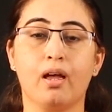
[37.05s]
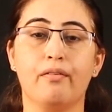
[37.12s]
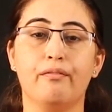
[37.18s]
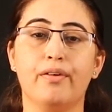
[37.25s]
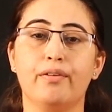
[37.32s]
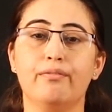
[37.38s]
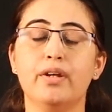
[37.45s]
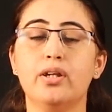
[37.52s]

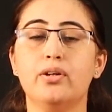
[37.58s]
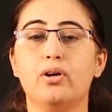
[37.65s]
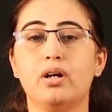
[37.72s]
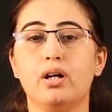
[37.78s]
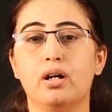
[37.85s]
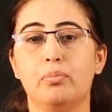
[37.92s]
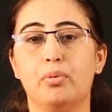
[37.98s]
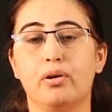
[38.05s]
When we
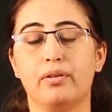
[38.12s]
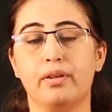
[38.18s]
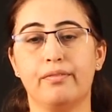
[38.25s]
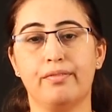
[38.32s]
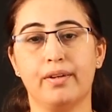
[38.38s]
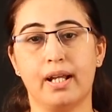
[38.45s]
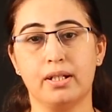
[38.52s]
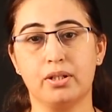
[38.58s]
talk about the
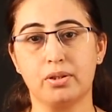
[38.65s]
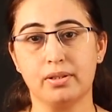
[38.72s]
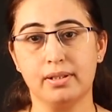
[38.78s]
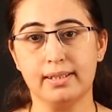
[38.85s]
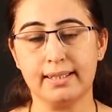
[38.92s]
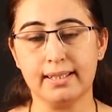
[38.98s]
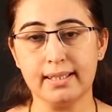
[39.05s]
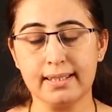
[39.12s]
financial
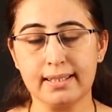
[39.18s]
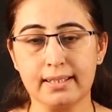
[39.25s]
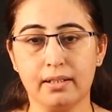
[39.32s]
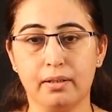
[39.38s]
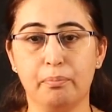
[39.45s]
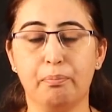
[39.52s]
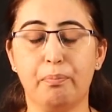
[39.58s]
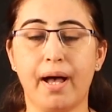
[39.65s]

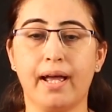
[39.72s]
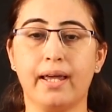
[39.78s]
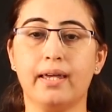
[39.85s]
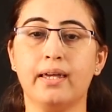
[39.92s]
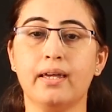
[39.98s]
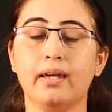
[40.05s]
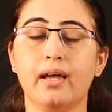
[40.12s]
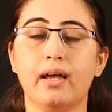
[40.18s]
system,
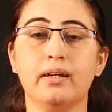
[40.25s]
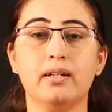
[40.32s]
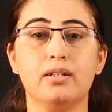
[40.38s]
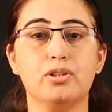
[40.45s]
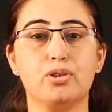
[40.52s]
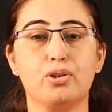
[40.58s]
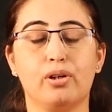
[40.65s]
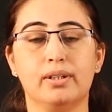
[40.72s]
banking and
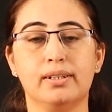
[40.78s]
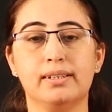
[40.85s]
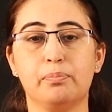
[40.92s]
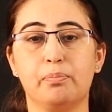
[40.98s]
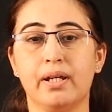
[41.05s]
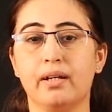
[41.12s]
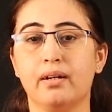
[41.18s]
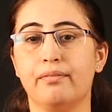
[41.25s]
insurance
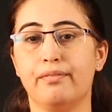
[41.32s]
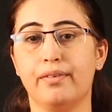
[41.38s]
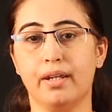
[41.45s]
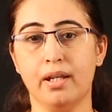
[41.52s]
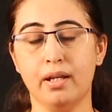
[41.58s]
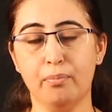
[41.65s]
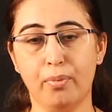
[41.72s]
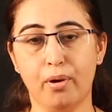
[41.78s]
play a
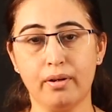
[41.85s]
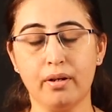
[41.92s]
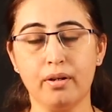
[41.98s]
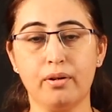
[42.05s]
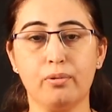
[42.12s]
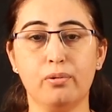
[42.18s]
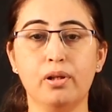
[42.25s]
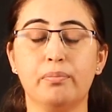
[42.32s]
very
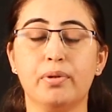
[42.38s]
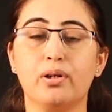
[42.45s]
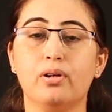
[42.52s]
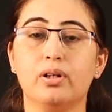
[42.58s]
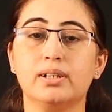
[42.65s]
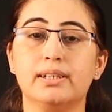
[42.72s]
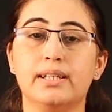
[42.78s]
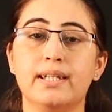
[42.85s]
important role
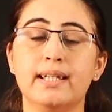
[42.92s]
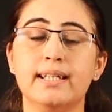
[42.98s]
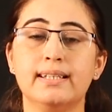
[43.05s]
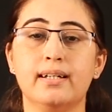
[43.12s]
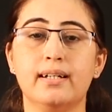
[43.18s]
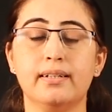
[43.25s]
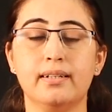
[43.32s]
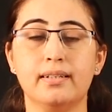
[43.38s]
because these
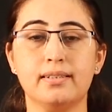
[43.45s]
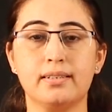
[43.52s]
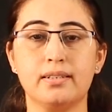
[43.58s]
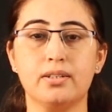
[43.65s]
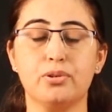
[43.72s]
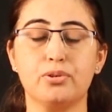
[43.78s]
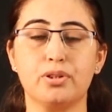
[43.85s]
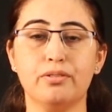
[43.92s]
are the
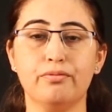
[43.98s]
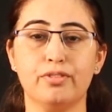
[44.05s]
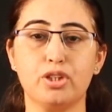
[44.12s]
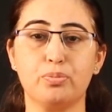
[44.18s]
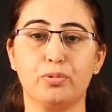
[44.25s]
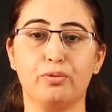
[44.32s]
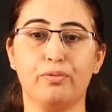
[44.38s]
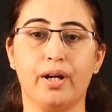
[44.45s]
institutions
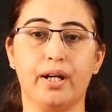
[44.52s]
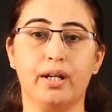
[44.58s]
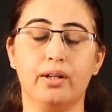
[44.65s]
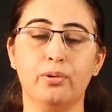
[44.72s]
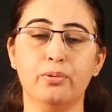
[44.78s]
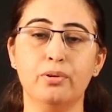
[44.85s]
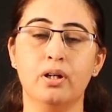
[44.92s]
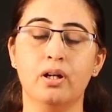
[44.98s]
which provide
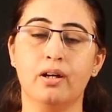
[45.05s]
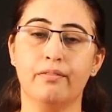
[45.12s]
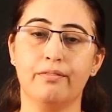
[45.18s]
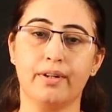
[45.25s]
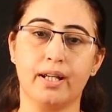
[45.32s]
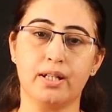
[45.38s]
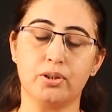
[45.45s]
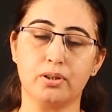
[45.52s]
you
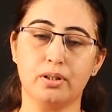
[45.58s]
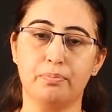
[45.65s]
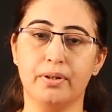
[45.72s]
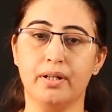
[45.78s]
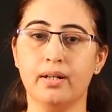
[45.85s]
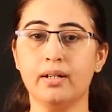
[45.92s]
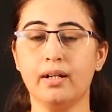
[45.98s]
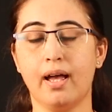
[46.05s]
financial
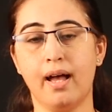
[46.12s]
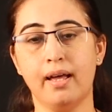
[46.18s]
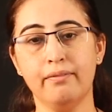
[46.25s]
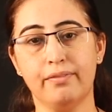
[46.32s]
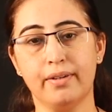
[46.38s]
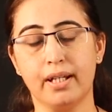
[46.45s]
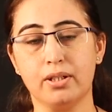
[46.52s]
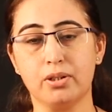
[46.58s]
product and
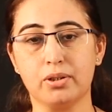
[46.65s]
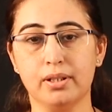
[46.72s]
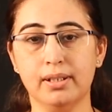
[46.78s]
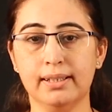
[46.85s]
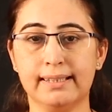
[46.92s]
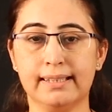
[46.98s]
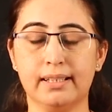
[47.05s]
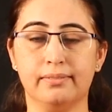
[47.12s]
financial
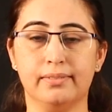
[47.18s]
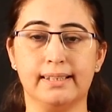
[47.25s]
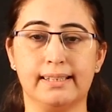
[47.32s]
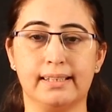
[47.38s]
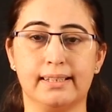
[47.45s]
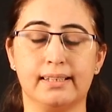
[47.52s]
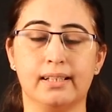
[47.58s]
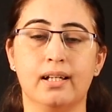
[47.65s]

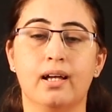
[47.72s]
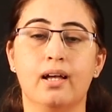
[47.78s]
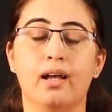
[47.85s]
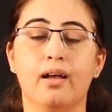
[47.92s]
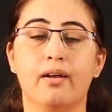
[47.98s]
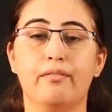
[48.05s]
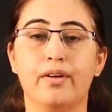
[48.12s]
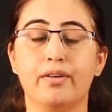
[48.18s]
services.
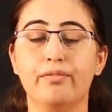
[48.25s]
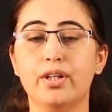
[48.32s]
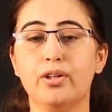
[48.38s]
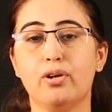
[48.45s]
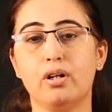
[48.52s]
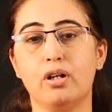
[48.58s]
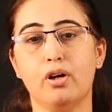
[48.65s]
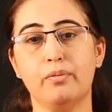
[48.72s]
When we
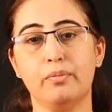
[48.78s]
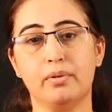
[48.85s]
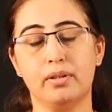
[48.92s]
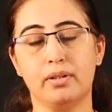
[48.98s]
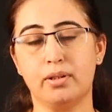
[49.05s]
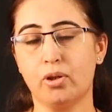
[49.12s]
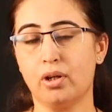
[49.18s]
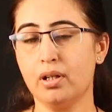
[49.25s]
talk
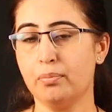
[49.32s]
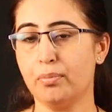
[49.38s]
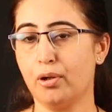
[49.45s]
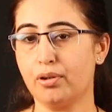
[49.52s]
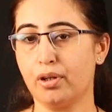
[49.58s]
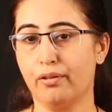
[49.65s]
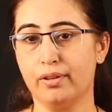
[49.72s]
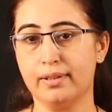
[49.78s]

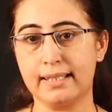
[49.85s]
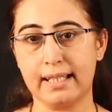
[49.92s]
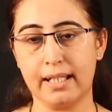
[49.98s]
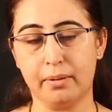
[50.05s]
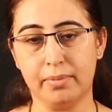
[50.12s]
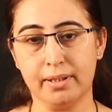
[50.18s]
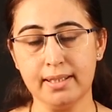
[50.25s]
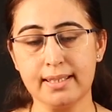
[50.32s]
about our
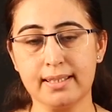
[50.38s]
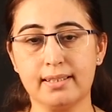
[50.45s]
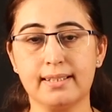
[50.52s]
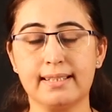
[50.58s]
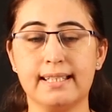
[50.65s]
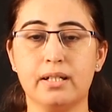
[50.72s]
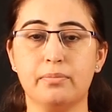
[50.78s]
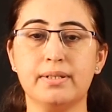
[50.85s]
syllabus, the
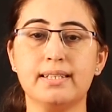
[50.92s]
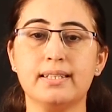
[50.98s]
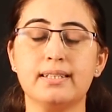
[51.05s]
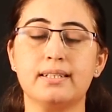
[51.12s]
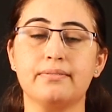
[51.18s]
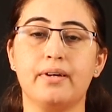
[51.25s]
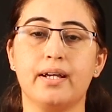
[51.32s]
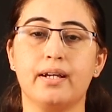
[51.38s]
syllabus is
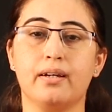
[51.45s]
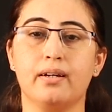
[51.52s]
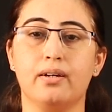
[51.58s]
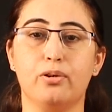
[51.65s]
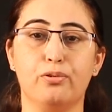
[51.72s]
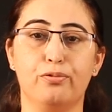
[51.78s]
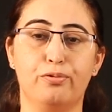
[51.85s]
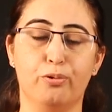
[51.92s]
divided
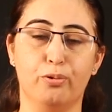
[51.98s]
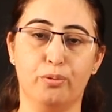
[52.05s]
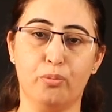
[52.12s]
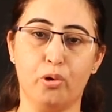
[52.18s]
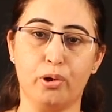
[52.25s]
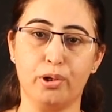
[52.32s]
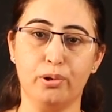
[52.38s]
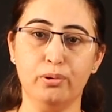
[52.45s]
into four
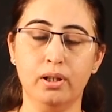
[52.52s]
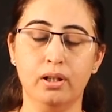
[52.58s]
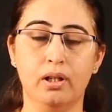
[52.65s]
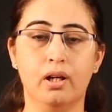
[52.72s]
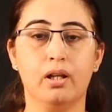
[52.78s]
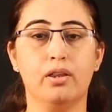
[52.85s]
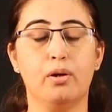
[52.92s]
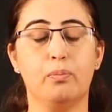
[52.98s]
modules.
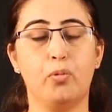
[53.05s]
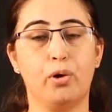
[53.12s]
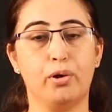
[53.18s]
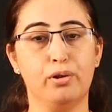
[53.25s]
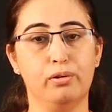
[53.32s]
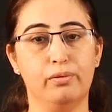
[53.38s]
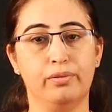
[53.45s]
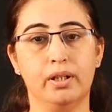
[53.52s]
The
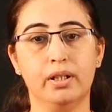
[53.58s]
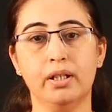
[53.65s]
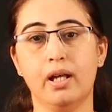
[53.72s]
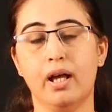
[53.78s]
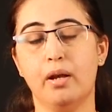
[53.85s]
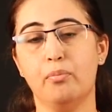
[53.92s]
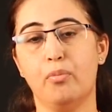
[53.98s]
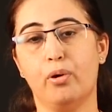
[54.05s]
module 1
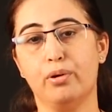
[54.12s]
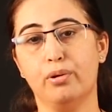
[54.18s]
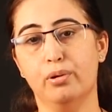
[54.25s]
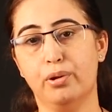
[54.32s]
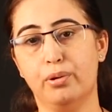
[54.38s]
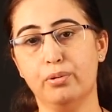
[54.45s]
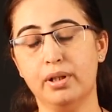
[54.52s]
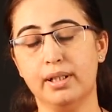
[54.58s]
and
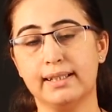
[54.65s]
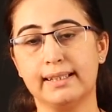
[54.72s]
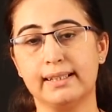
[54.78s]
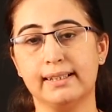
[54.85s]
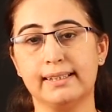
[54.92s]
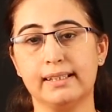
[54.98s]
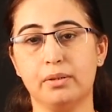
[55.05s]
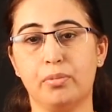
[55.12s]
module 2
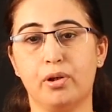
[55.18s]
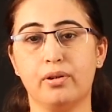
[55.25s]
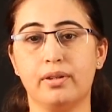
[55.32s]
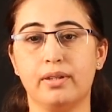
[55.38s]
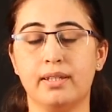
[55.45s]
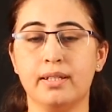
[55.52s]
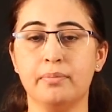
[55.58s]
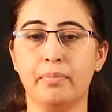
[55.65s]
discuss
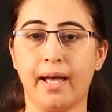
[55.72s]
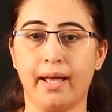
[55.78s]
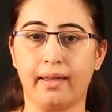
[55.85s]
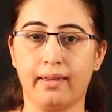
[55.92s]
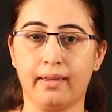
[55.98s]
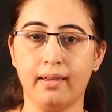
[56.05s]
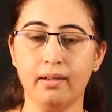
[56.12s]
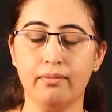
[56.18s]
about the
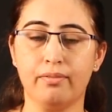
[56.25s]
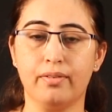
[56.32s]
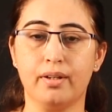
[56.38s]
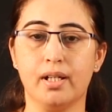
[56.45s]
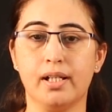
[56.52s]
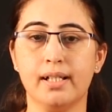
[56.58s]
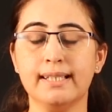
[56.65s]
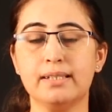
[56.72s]
banking,
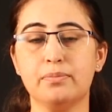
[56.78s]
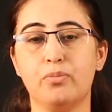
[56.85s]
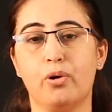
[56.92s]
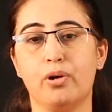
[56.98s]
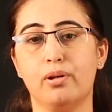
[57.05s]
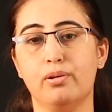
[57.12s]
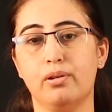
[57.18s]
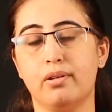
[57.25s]
whereas
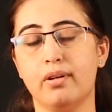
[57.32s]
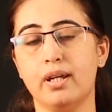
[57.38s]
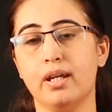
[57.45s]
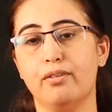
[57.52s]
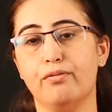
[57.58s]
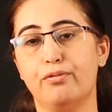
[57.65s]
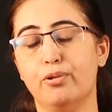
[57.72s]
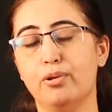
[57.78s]
module 3
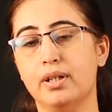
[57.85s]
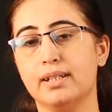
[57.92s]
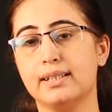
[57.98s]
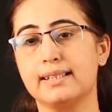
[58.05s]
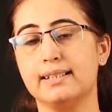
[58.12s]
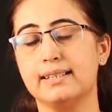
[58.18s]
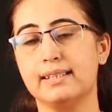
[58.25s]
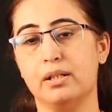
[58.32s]
and 4
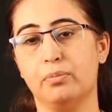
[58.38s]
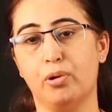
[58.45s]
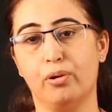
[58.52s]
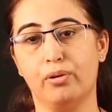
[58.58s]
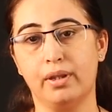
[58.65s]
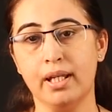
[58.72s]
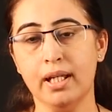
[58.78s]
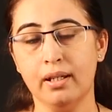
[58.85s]
discuss
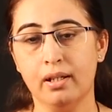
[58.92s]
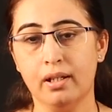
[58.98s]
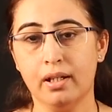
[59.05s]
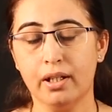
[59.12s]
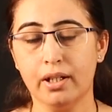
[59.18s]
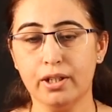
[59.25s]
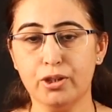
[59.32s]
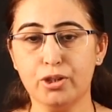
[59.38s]
about the
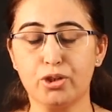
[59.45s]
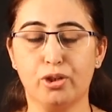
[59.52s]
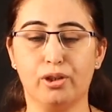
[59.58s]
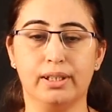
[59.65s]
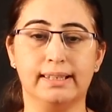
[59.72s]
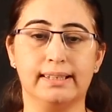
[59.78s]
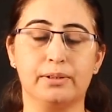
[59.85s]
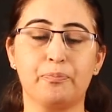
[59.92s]

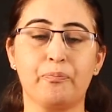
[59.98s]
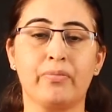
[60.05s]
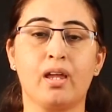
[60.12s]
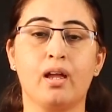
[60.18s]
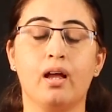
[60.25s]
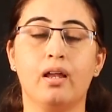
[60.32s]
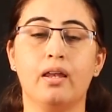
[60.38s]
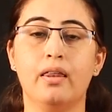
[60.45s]
insurance.
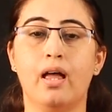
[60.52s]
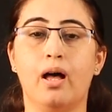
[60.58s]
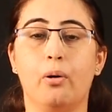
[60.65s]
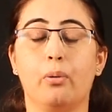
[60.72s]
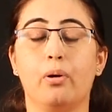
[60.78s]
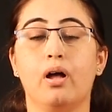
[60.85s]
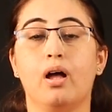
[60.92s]
Now,